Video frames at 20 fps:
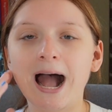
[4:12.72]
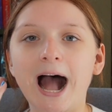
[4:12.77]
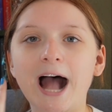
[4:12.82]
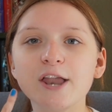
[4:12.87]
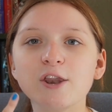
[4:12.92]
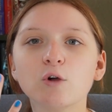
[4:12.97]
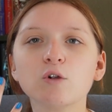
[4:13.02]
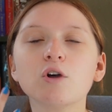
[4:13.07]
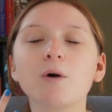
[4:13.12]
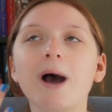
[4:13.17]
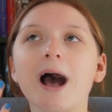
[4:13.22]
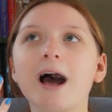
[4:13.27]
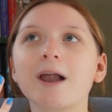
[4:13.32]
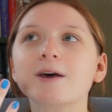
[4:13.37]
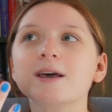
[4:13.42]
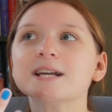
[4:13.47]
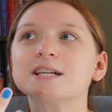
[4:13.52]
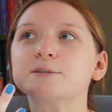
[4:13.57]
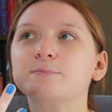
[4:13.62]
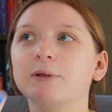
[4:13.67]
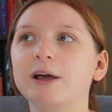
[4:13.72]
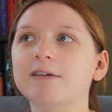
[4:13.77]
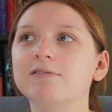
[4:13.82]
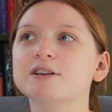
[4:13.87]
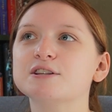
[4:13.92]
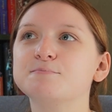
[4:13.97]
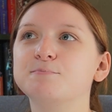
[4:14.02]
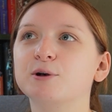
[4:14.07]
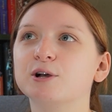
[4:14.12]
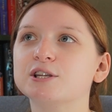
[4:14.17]
I don't know how to explain
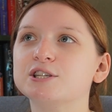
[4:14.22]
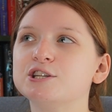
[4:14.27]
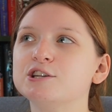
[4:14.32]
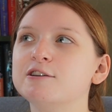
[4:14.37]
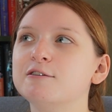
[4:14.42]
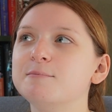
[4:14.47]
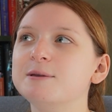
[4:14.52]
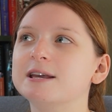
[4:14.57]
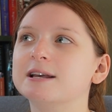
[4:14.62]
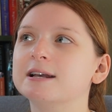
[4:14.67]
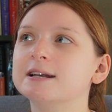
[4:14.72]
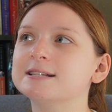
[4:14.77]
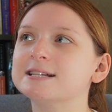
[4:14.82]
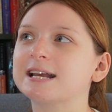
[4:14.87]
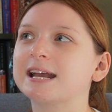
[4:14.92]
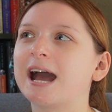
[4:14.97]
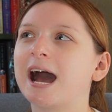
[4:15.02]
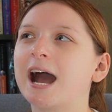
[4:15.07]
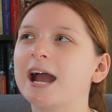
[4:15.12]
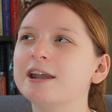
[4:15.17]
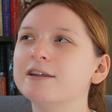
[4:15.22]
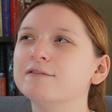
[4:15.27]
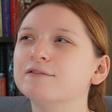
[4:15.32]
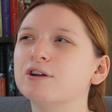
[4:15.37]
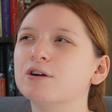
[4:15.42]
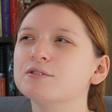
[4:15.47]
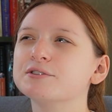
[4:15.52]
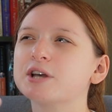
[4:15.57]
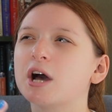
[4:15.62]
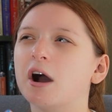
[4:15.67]
this book to you because it kind of
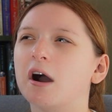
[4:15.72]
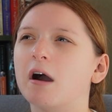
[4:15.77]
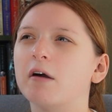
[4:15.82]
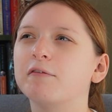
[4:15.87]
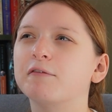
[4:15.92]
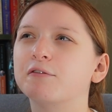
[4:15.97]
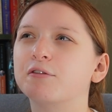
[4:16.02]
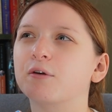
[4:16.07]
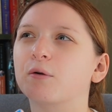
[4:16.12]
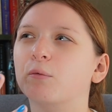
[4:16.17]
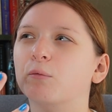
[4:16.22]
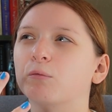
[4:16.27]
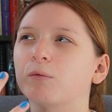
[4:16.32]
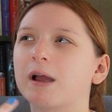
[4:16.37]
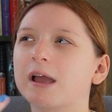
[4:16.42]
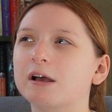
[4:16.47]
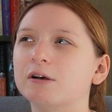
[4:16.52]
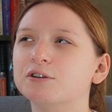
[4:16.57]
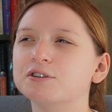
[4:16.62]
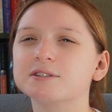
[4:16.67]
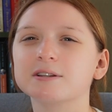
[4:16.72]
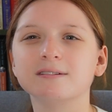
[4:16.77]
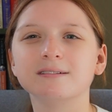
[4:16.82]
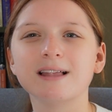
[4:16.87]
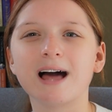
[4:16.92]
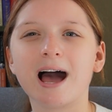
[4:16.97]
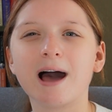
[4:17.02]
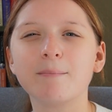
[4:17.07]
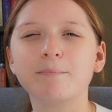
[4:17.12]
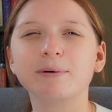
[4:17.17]
goes off the rails a
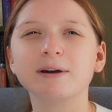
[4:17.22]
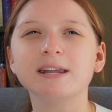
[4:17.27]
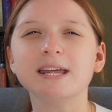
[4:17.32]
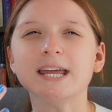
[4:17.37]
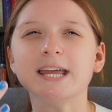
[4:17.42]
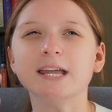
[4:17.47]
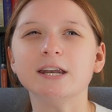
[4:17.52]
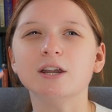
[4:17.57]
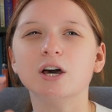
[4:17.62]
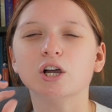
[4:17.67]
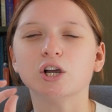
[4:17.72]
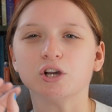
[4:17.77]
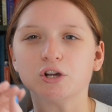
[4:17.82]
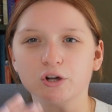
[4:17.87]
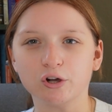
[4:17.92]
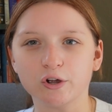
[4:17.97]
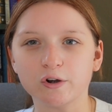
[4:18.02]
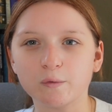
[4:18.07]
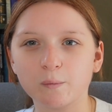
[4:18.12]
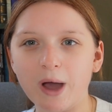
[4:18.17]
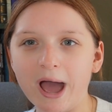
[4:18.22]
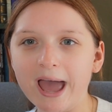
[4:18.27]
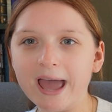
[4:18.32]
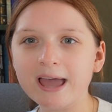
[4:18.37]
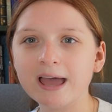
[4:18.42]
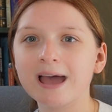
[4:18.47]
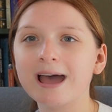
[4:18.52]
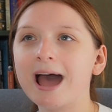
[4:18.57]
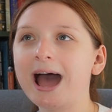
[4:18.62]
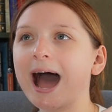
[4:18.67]
lot, but in a good
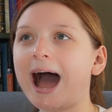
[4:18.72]
way.